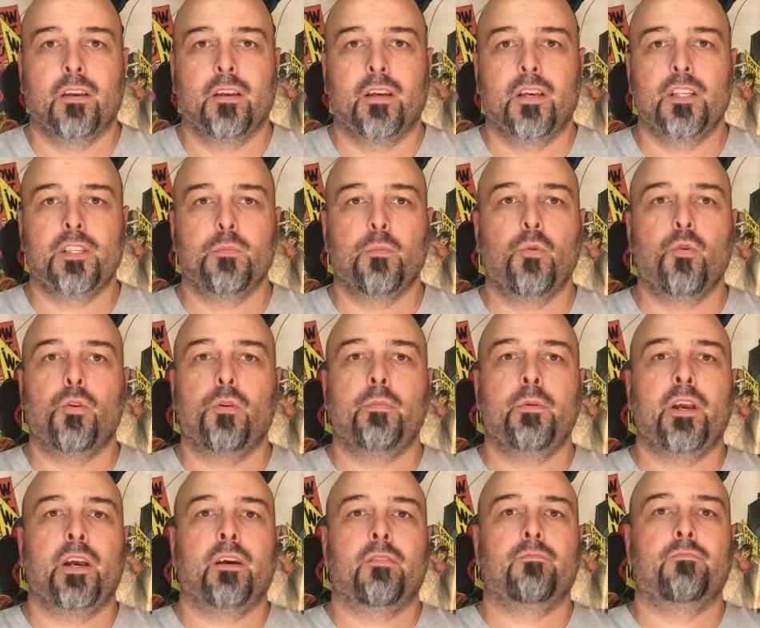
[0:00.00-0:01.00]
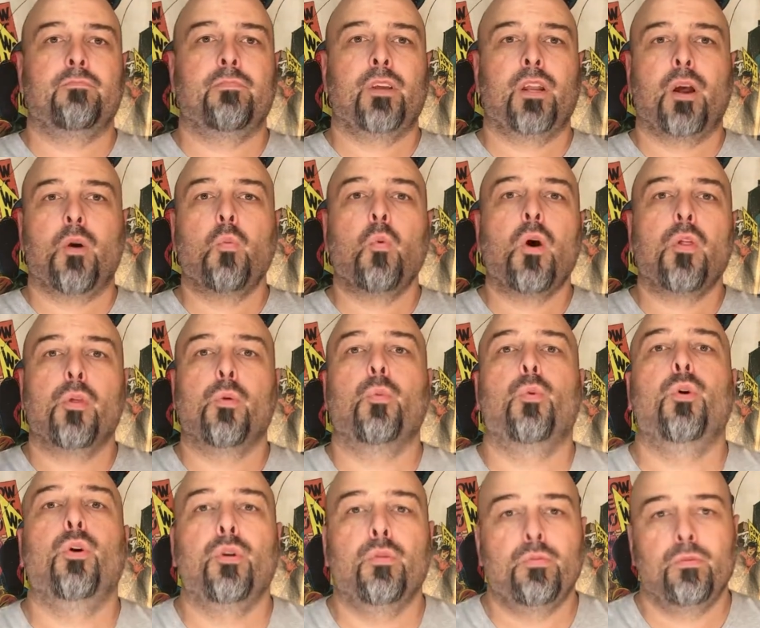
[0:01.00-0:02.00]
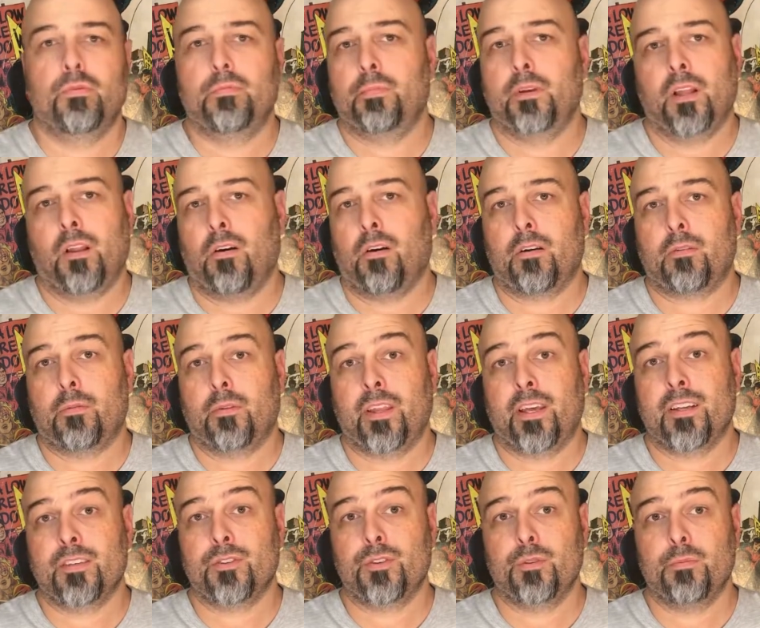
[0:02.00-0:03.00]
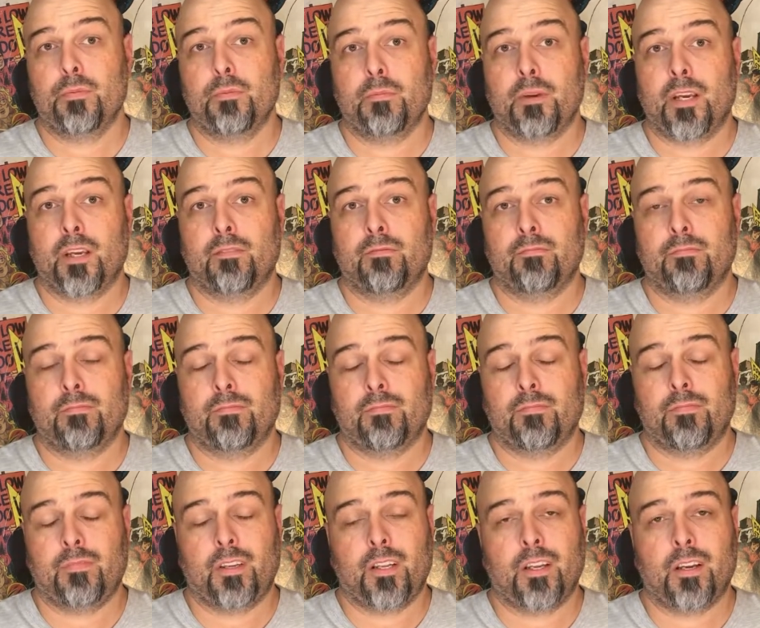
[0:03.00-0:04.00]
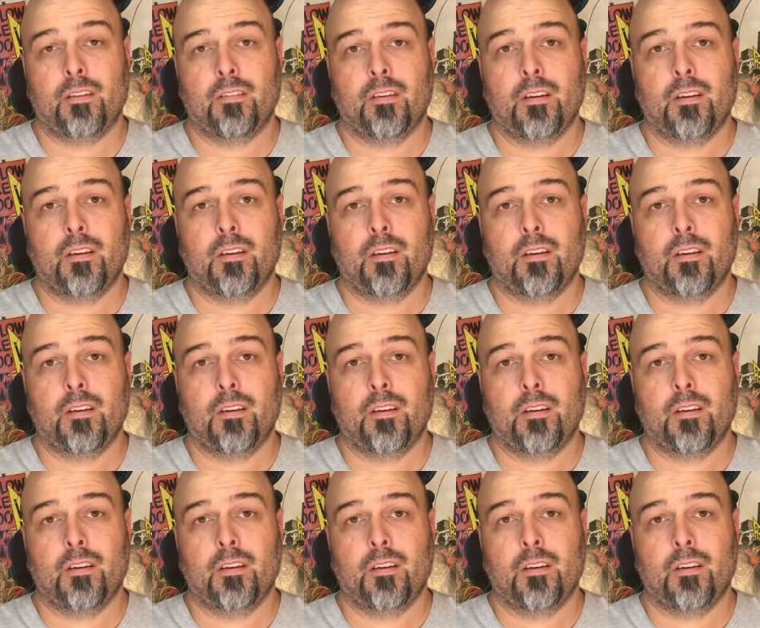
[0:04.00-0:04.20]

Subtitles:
It's more about what the world would be like without Superman. I